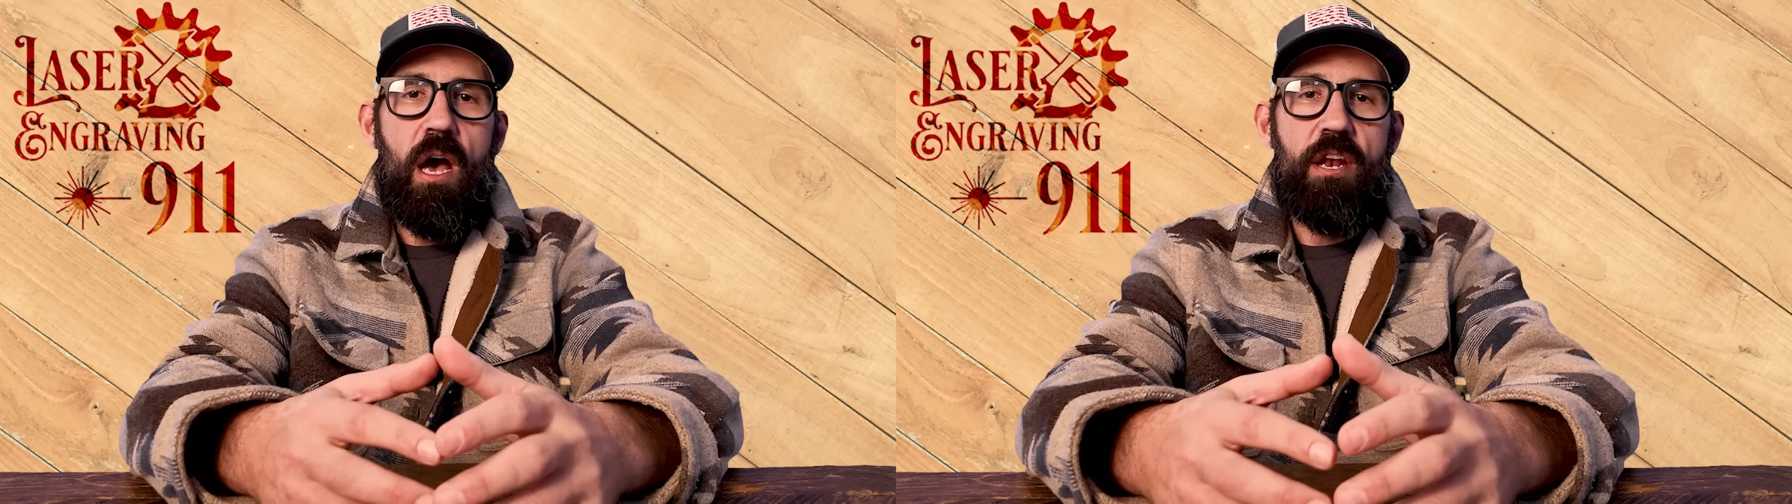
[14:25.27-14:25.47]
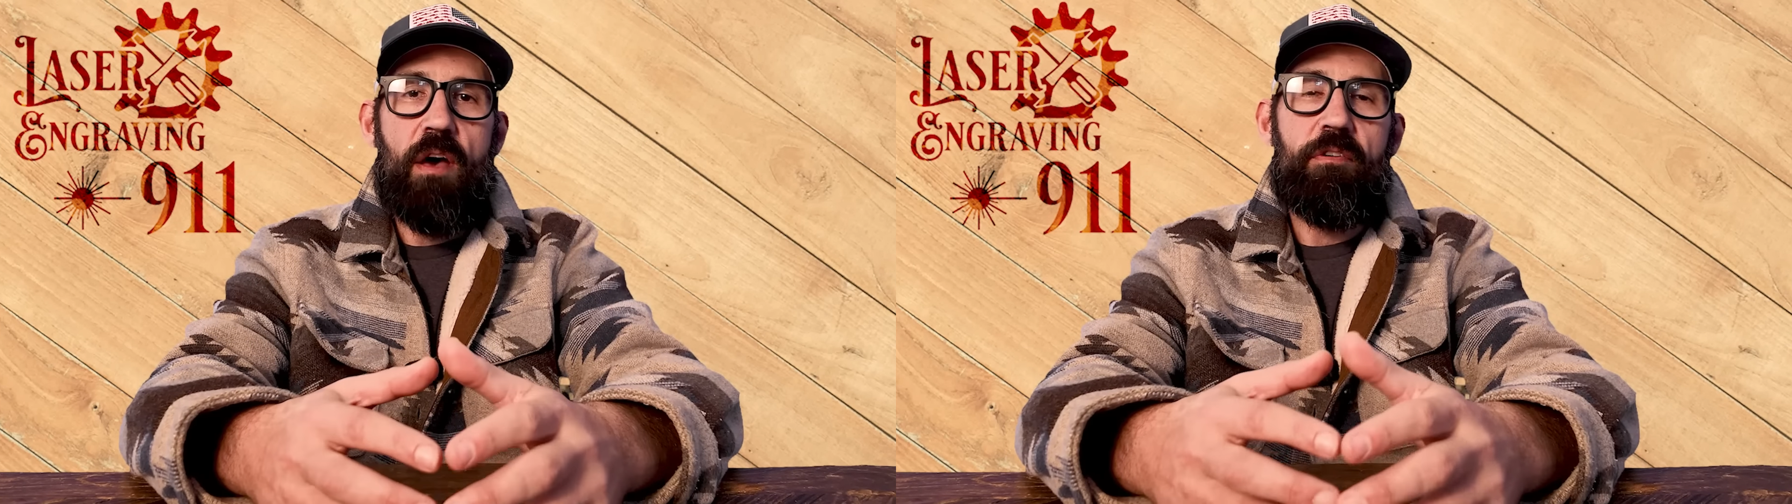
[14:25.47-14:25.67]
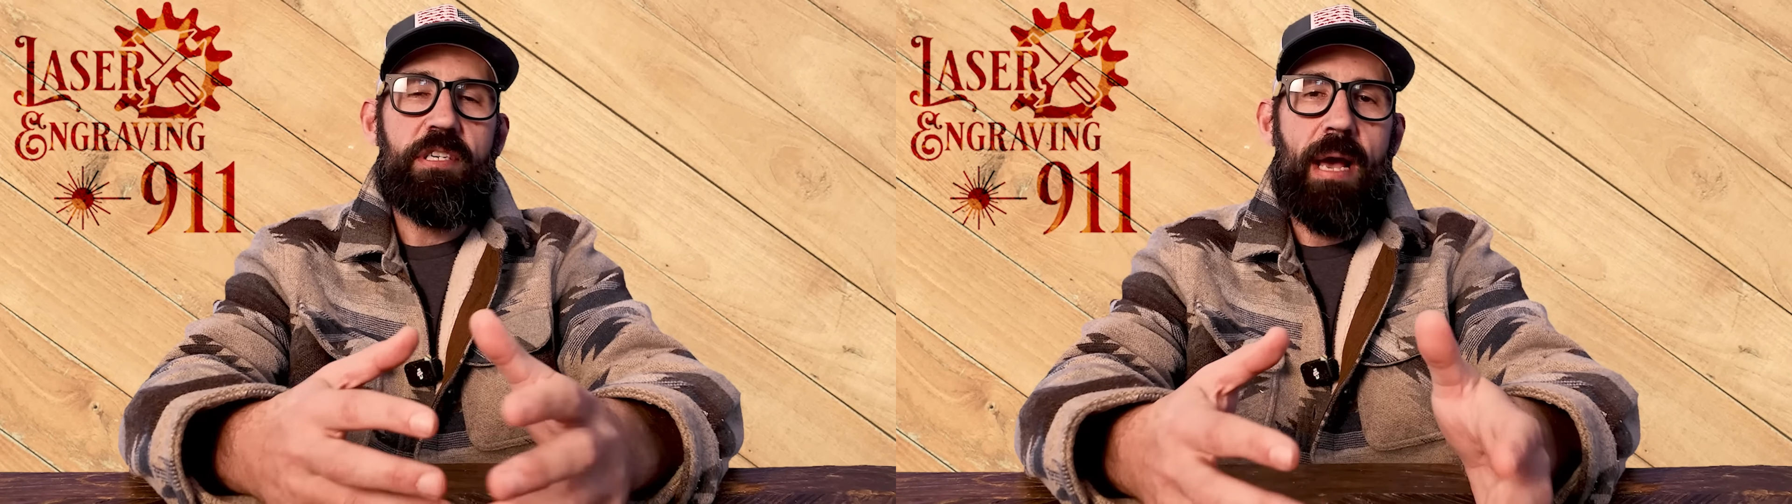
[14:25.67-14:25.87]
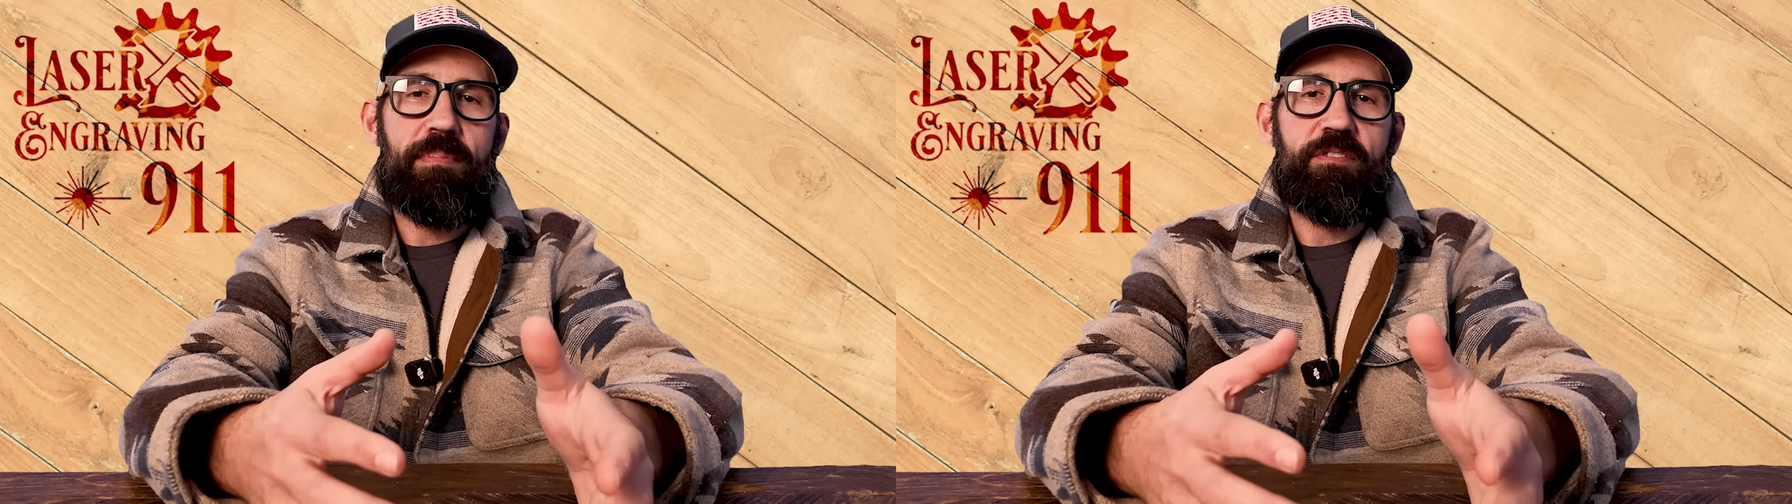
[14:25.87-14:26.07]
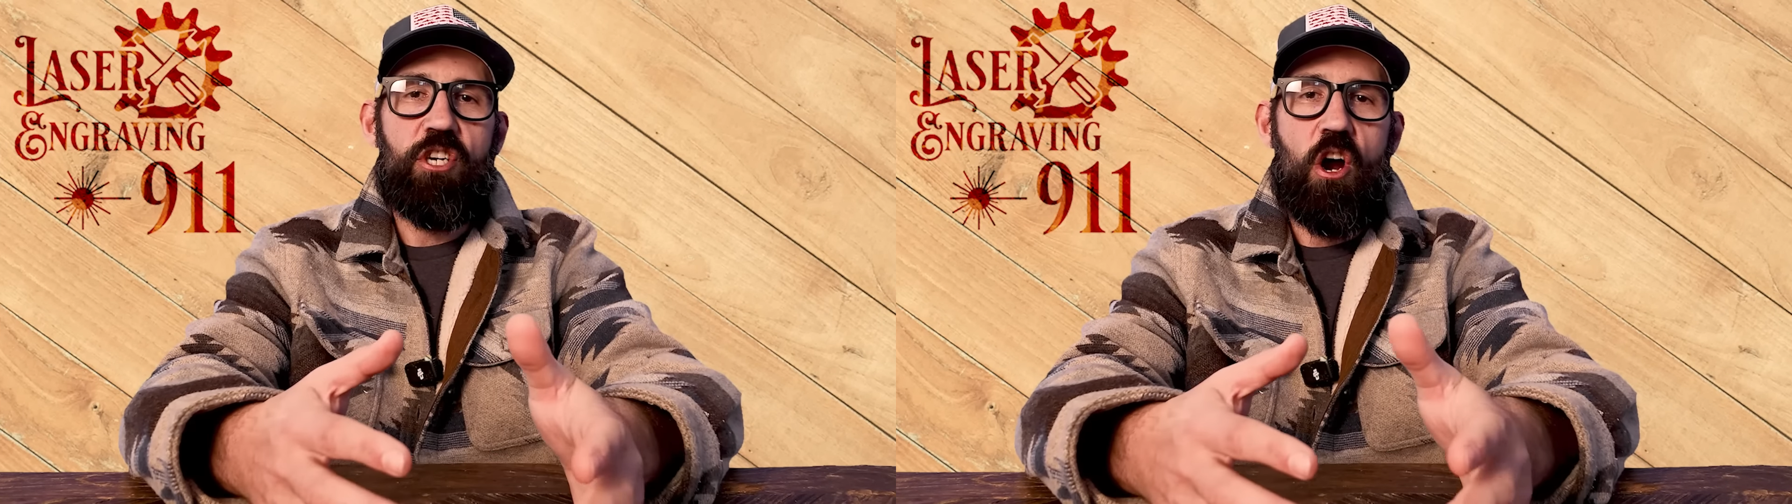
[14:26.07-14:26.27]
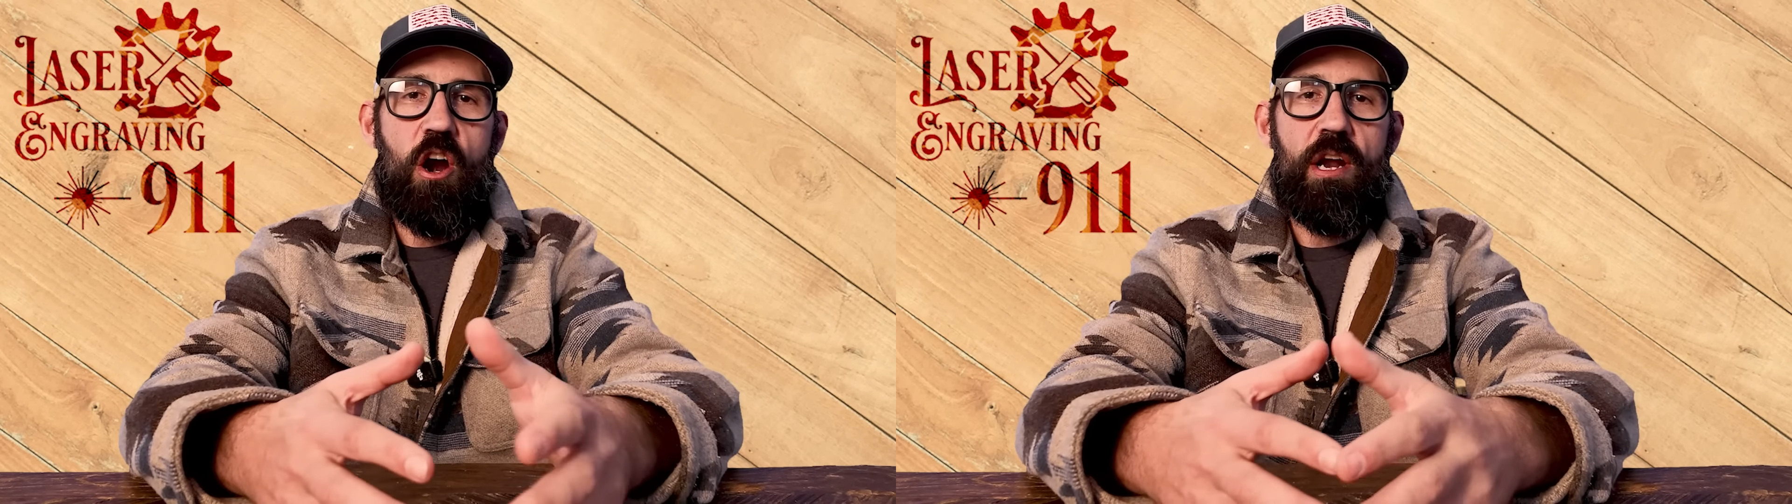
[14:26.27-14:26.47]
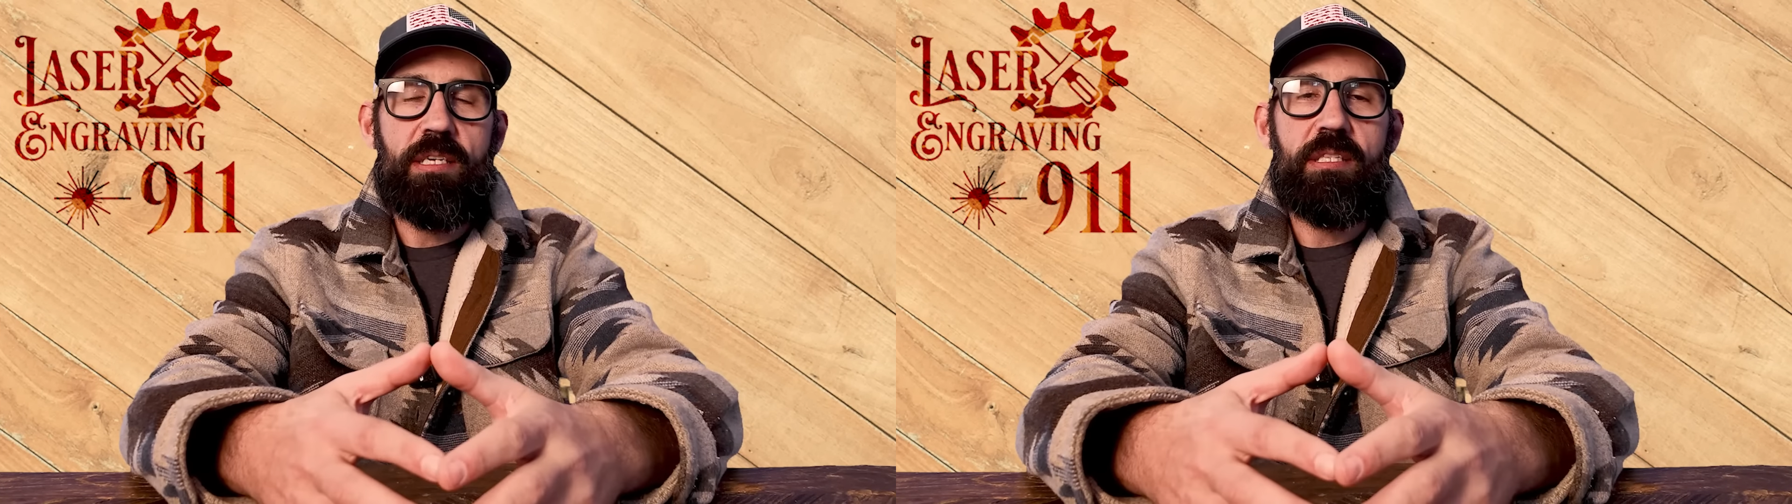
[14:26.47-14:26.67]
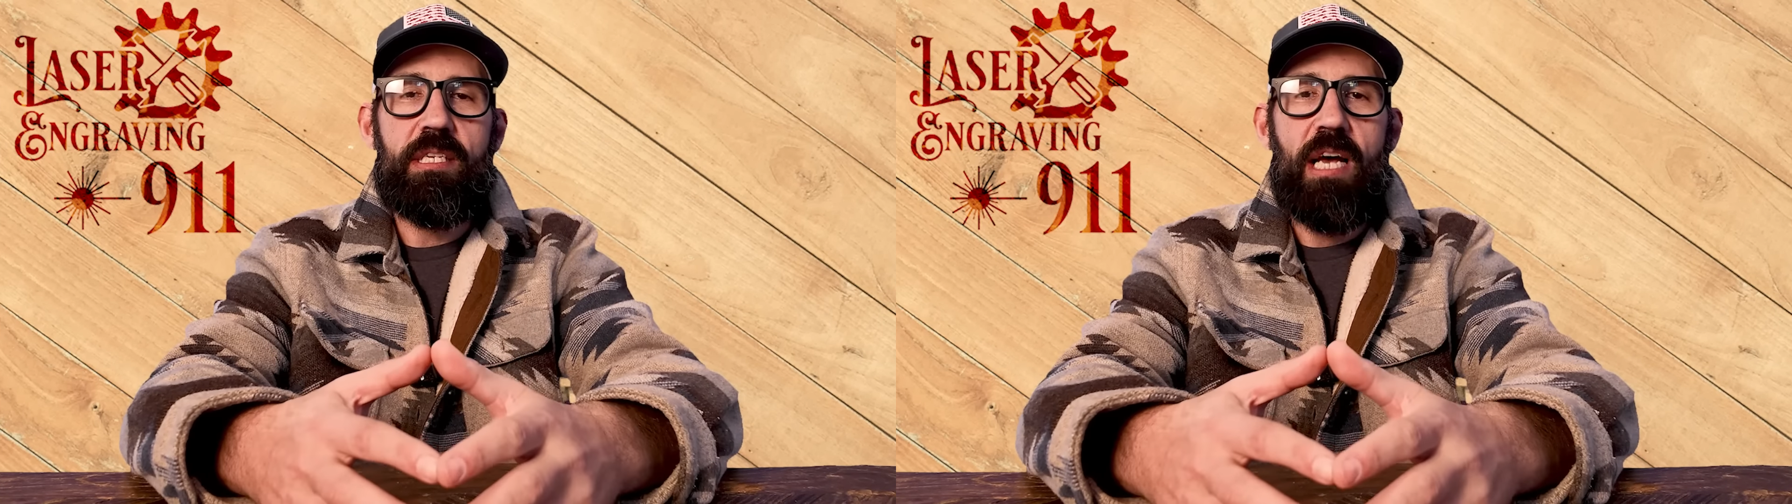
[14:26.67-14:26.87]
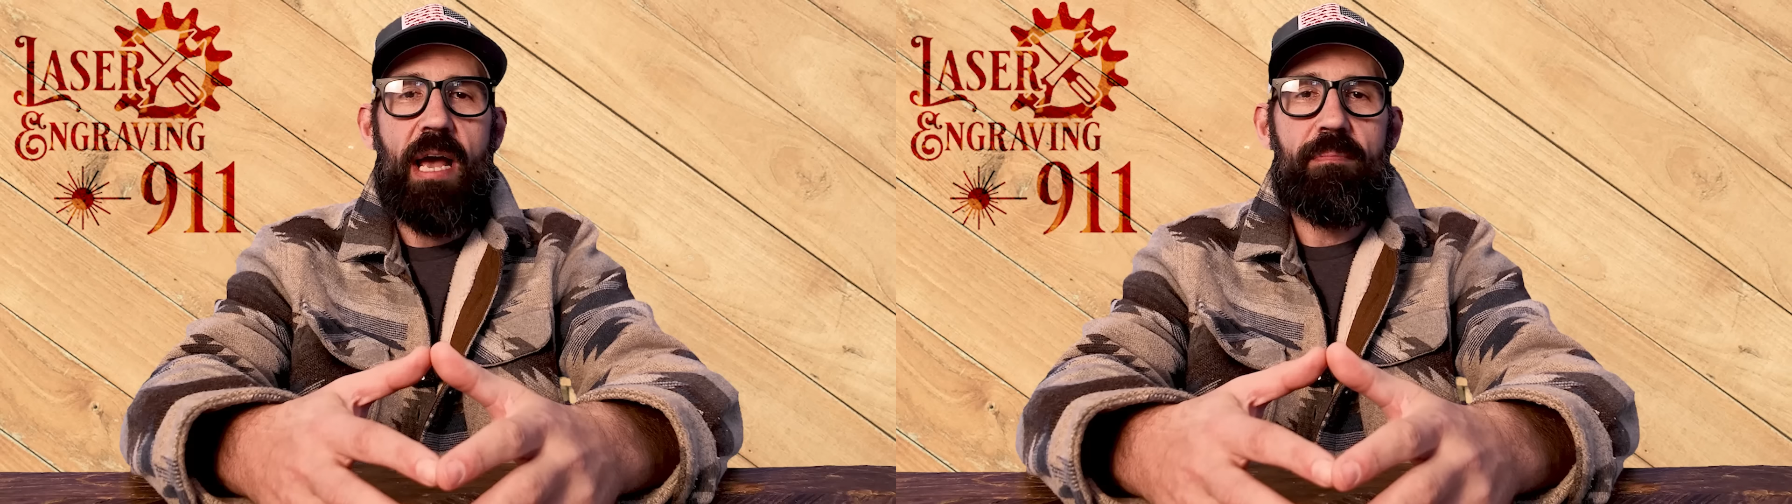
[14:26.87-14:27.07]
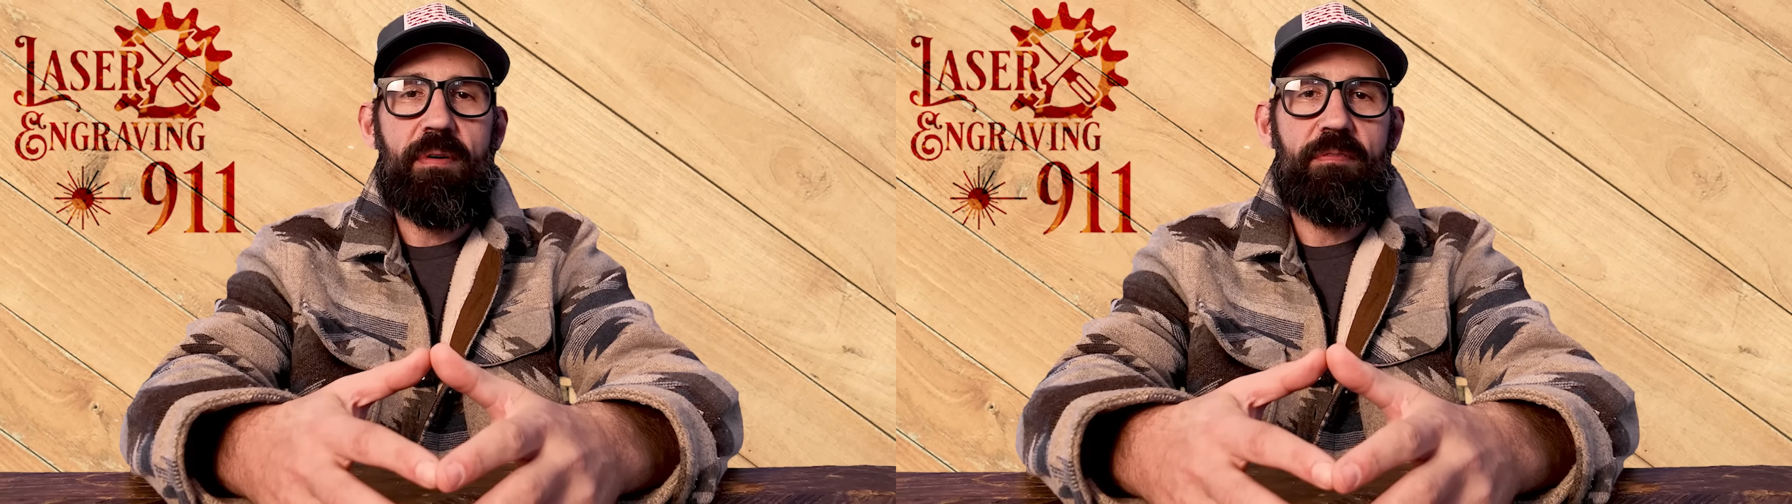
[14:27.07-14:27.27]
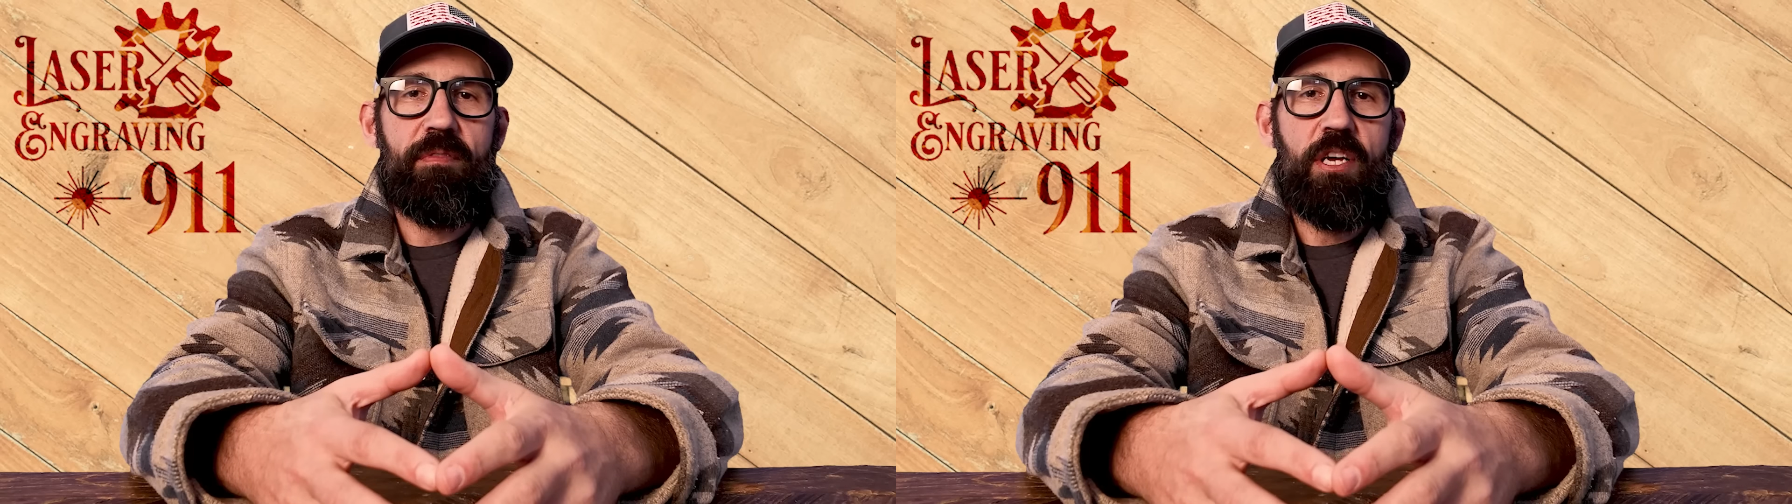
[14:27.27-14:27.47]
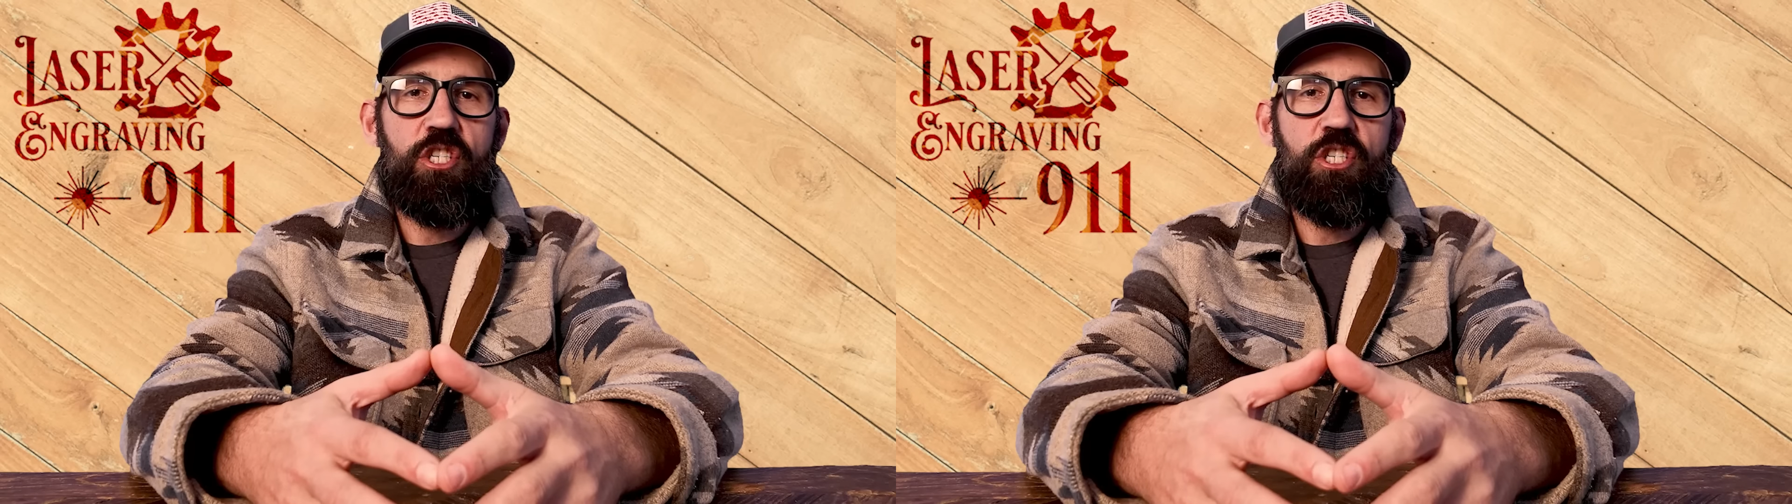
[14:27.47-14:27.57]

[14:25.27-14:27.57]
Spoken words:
Another type of char is the type of